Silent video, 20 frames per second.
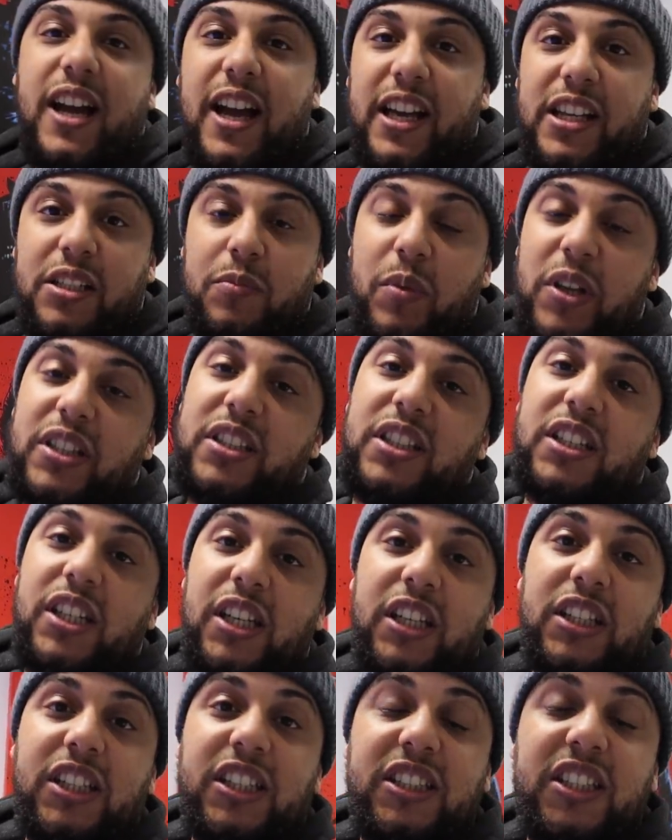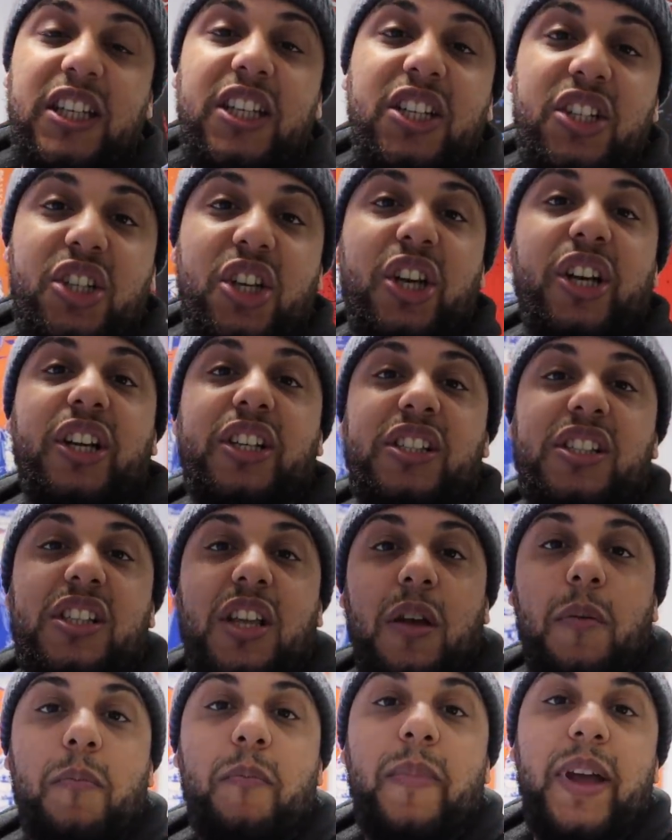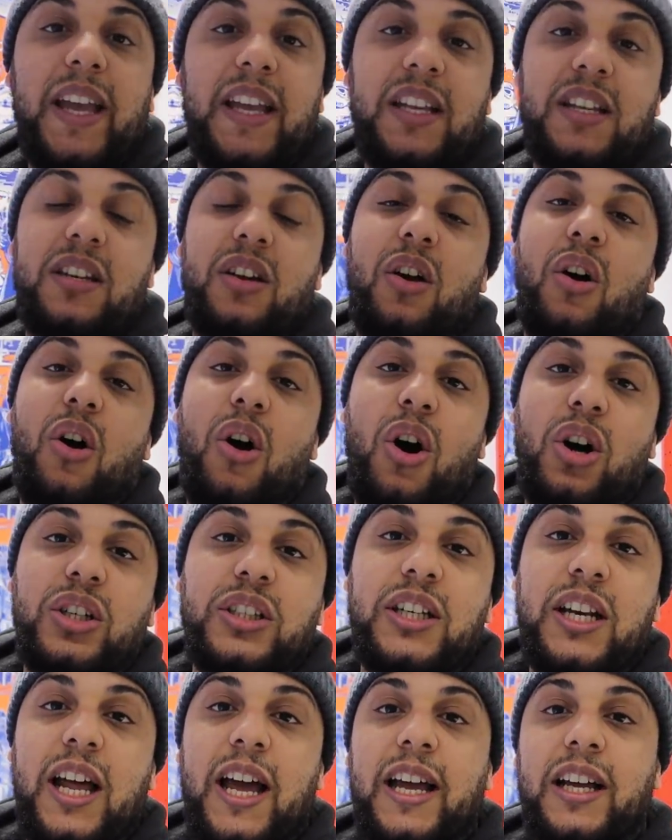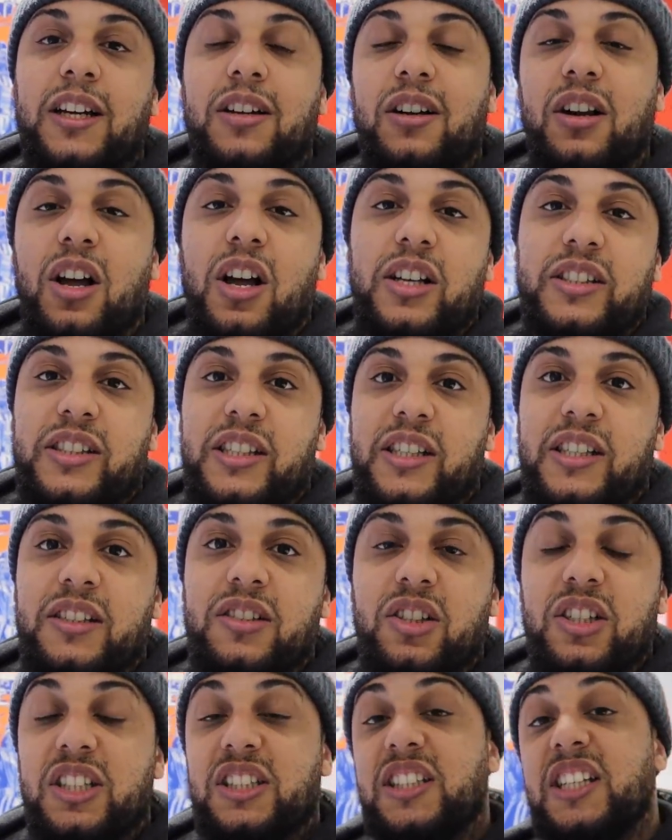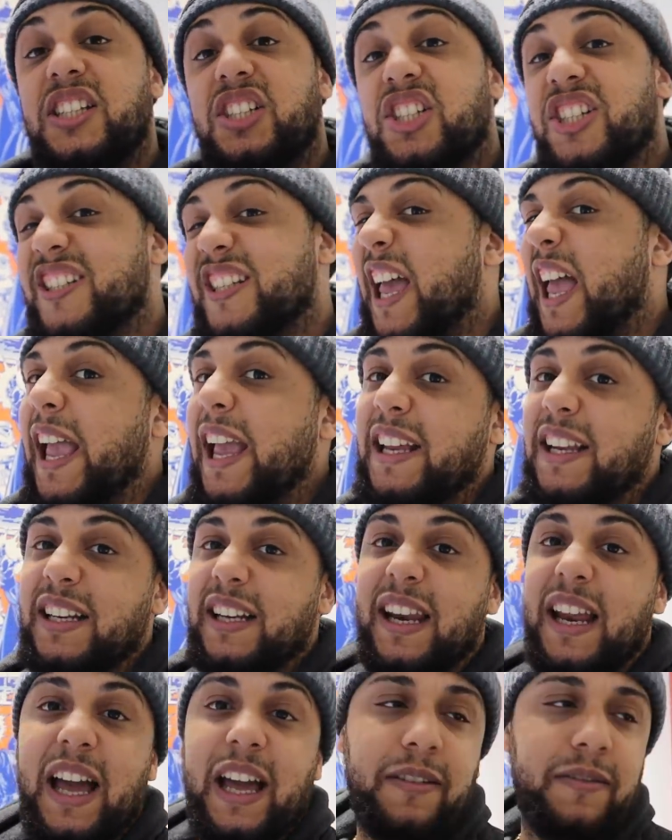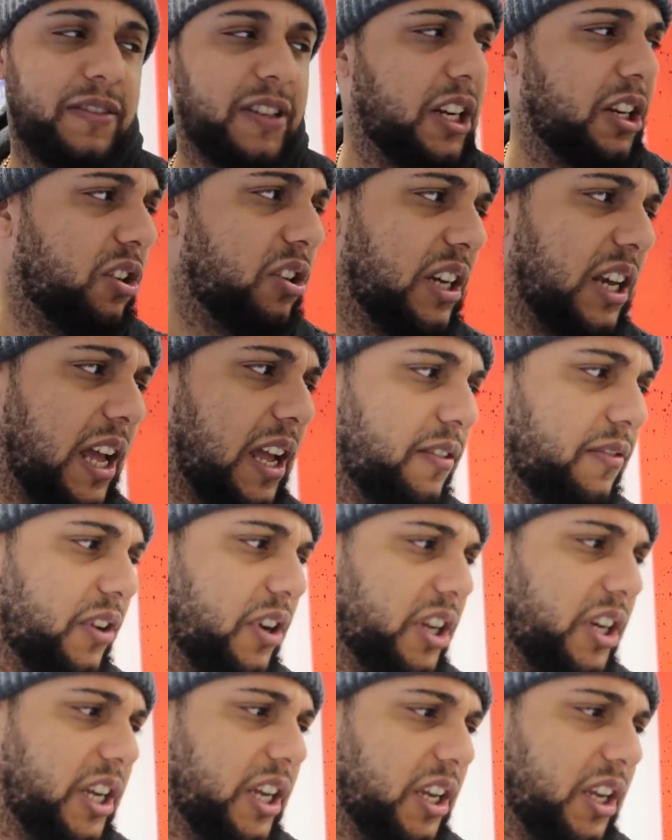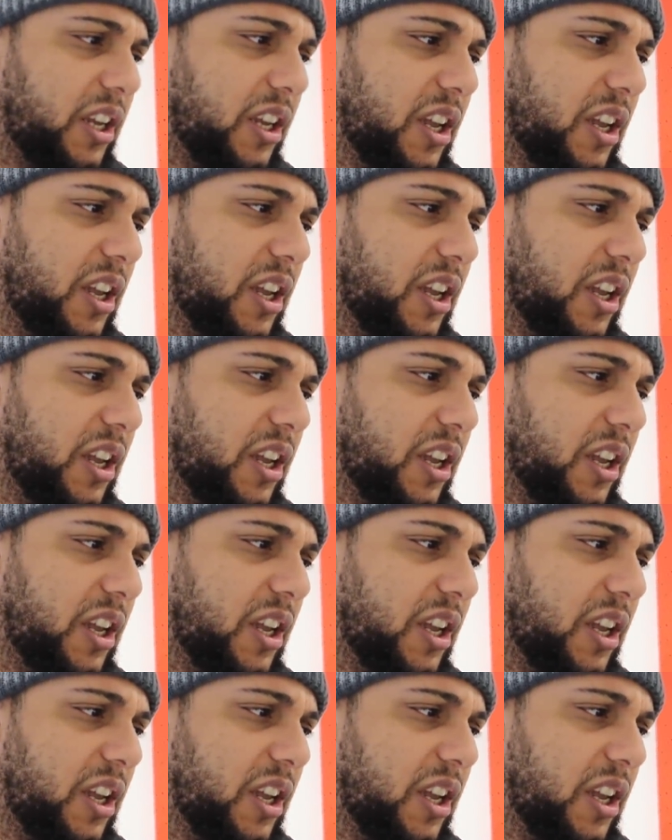guys, basically the teachers made online classes. So the teachers ain't live. They're not live, are they?